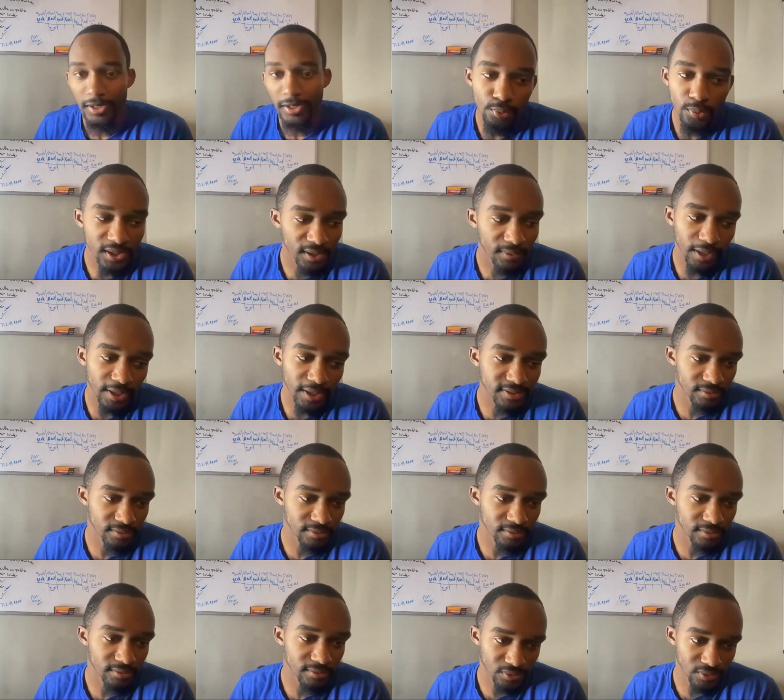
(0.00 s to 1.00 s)
And until
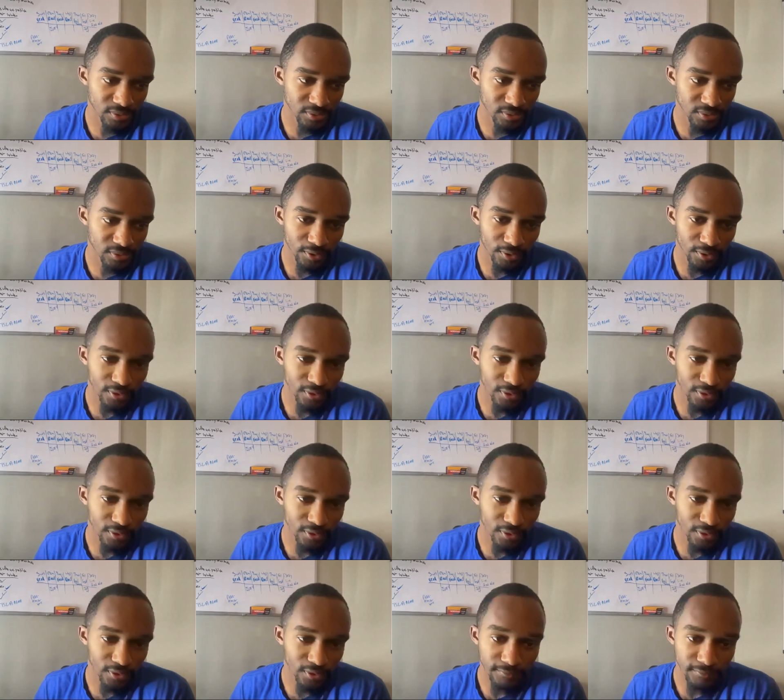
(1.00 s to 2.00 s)
we can make some
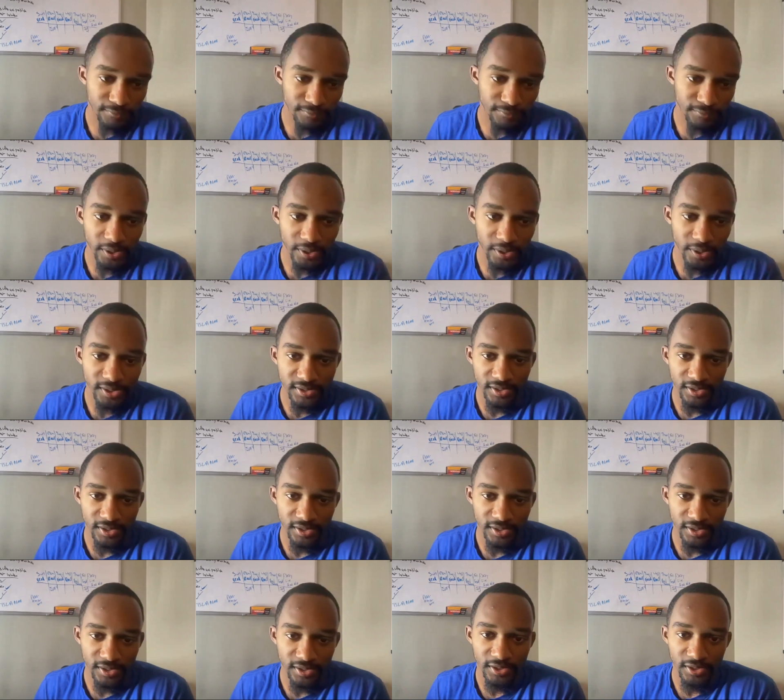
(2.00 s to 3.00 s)
sort of switch in
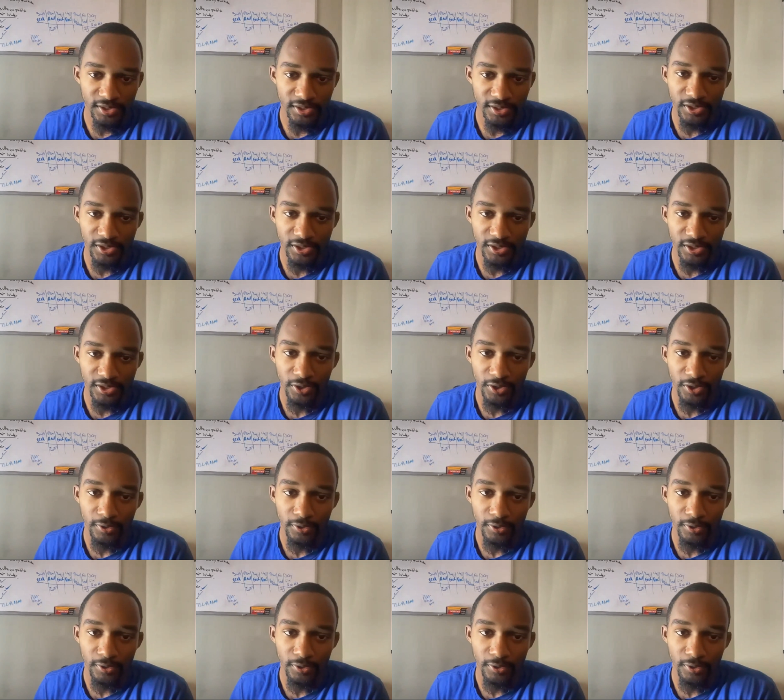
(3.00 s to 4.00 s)
your
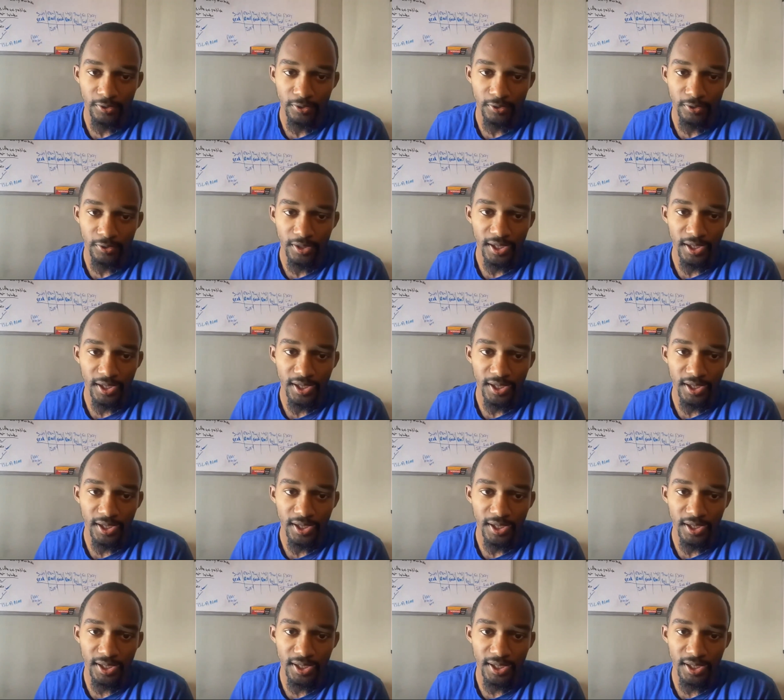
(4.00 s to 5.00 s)
head
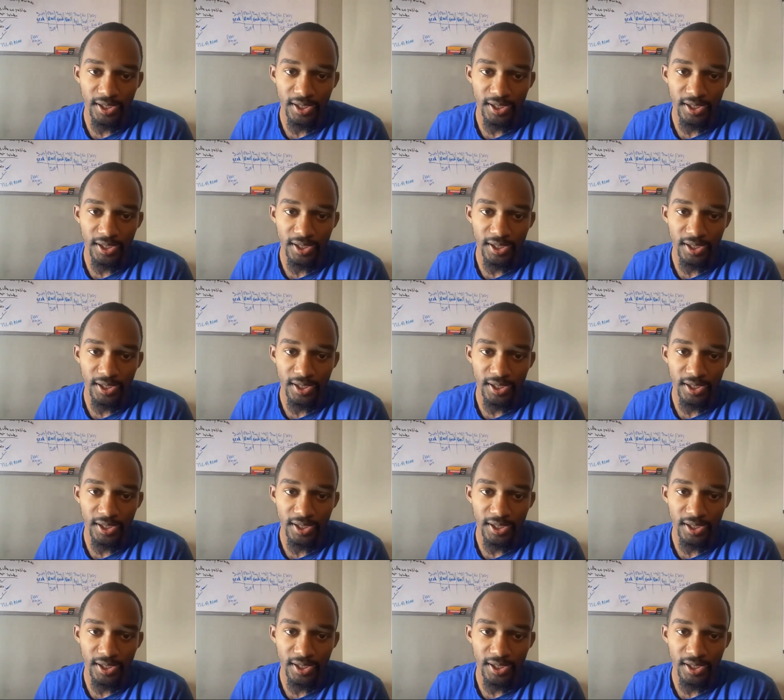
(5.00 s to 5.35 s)
to